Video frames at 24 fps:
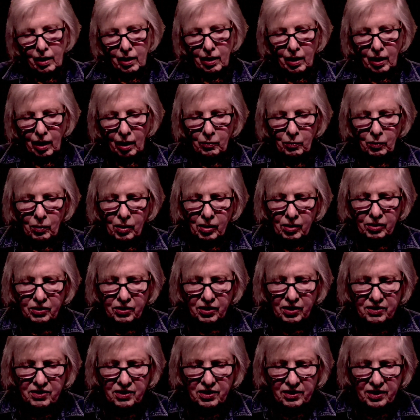I walked
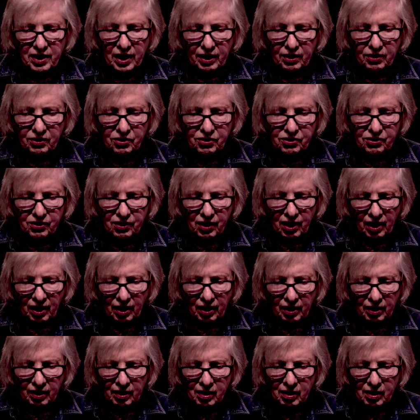in the next day,